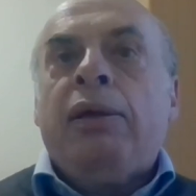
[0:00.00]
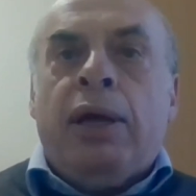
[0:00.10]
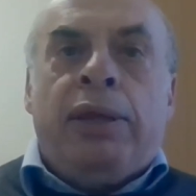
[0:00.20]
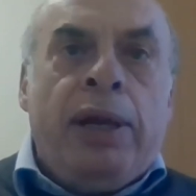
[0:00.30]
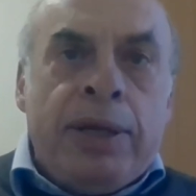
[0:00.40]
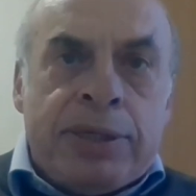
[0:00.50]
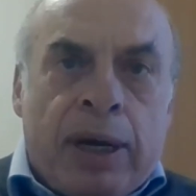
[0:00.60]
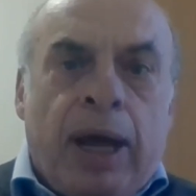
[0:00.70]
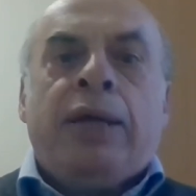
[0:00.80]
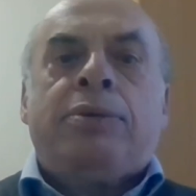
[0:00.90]
Condoleezza
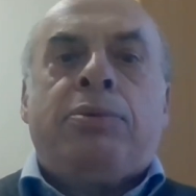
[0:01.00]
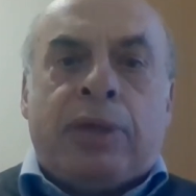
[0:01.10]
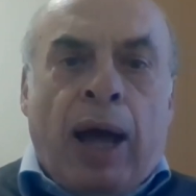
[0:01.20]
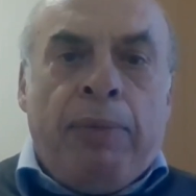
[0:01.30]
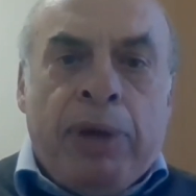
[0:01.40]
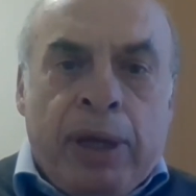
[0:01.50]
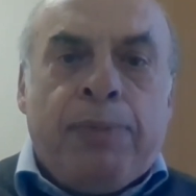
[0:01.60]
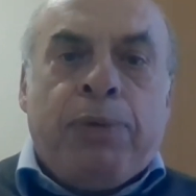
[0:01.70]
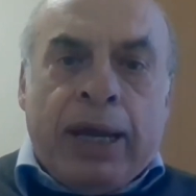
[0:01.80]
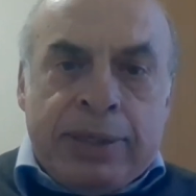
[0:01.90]
Rice was coming
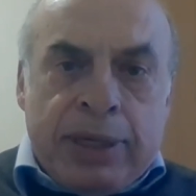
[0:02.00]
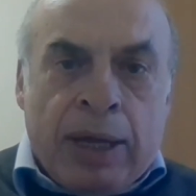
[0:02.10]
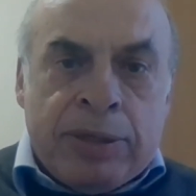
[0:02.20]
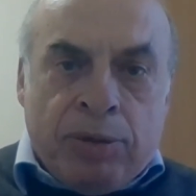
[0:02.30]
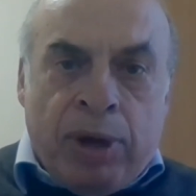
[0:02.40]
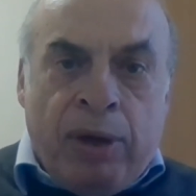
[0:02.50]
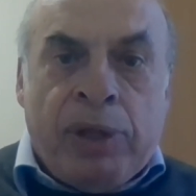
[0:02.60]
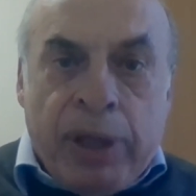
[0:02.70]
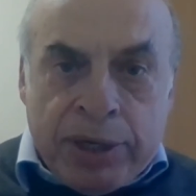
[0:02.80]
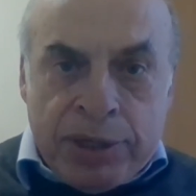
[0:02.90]
and pressing us to have
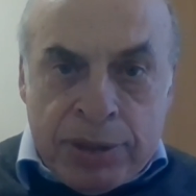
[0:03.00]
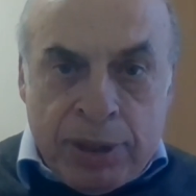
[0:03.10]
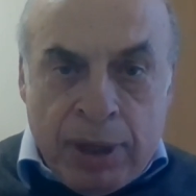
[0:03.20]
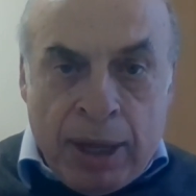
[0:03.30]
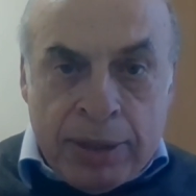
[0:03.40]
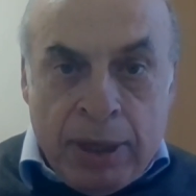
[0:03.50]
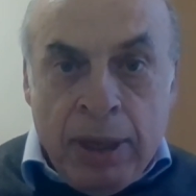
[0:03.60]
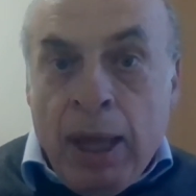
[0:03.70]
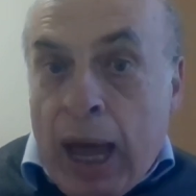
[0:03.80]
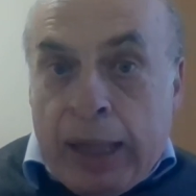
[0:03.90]
elections in Gaza.
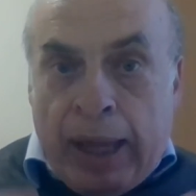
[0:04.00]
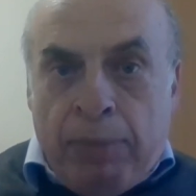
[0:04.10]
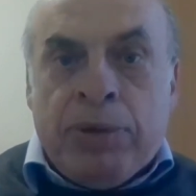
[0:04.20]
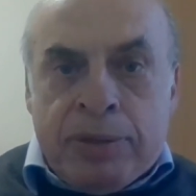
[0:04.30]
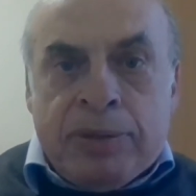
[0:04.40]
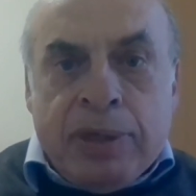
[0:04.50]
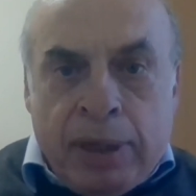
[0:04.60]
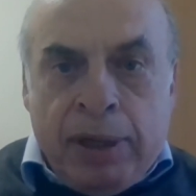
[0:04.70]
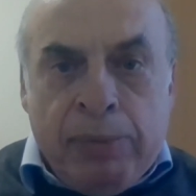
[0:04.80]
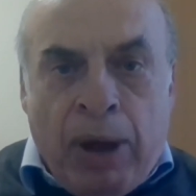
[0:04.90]
And I was
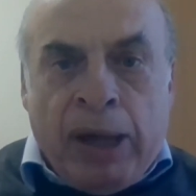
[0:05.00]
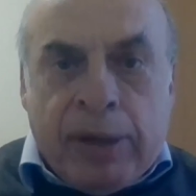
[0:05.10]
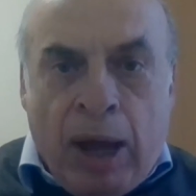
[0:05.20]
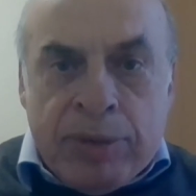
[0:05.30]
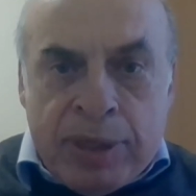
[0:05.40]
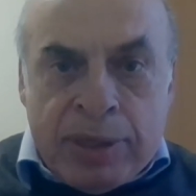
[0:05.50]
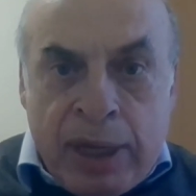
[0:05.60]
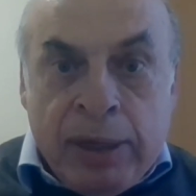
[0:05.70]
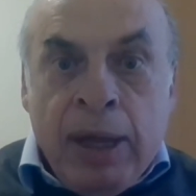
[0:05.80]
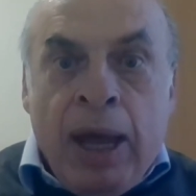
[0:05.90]
sitting in the White House and
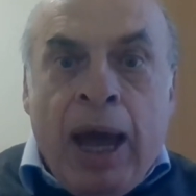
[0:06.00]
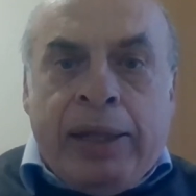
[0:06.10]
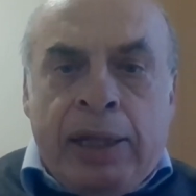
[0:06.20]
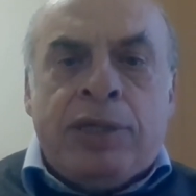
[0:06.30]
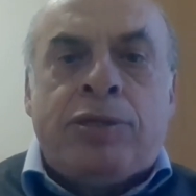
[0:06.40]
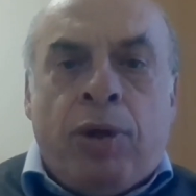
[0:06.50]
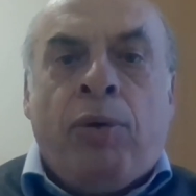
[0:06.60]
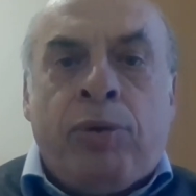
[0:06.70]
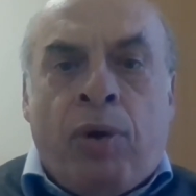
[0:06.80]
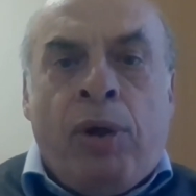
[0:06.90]
saying, at least
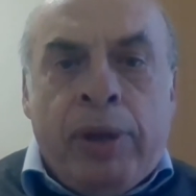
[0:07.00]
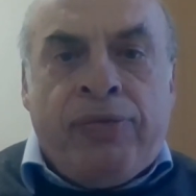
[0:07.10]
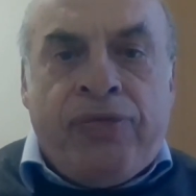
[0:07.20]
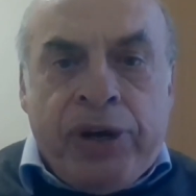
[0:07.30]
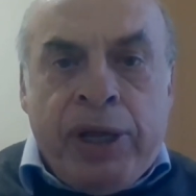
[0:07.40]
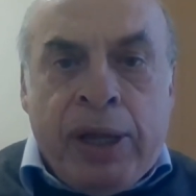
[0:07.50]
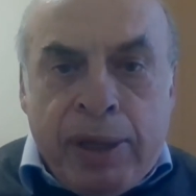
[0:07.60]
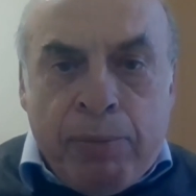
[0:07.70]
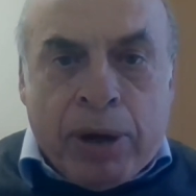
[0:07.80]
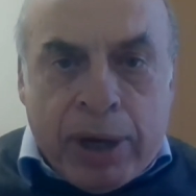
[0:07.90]
don't call it free and
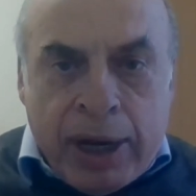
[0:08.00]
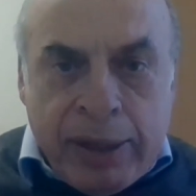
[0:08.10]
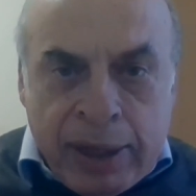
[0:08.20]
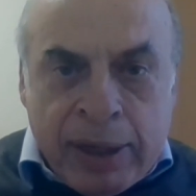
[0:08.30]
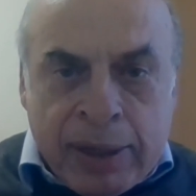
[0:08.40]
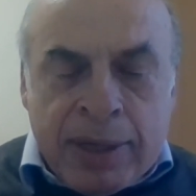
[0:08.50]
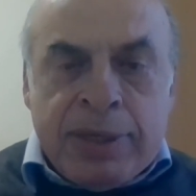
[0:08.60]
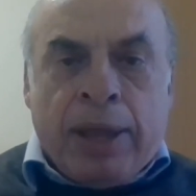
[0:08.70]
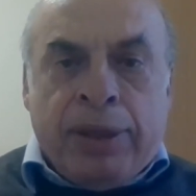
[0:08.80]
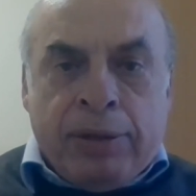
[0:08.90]
democratic. It has
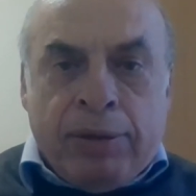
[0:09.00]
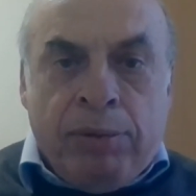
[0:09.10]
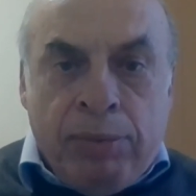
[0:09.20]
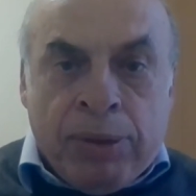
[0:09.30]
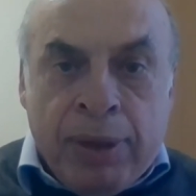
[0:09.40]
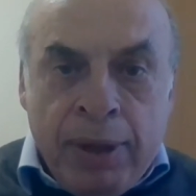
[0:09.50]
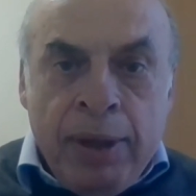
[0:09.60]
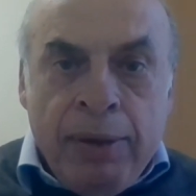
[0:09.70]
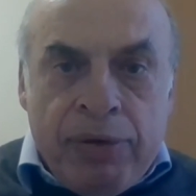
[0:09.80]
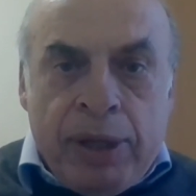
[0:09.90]
nothing to do with
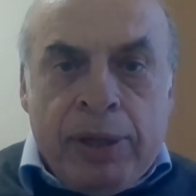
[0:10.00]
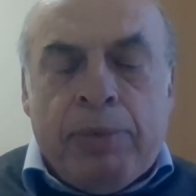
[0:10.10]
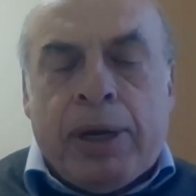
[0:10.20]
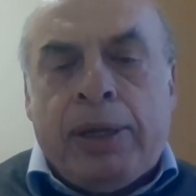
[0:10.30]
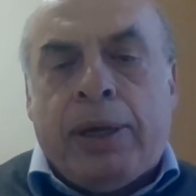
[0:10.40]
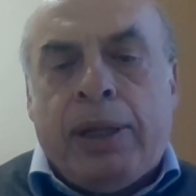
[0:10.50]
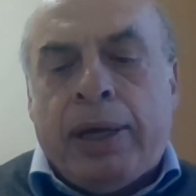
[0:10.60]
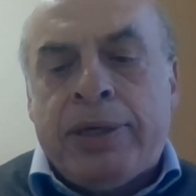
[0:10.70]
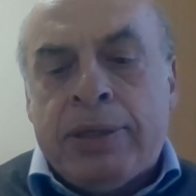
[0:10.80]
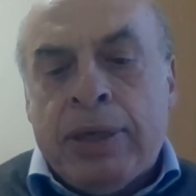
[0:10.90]
free and democratic elections.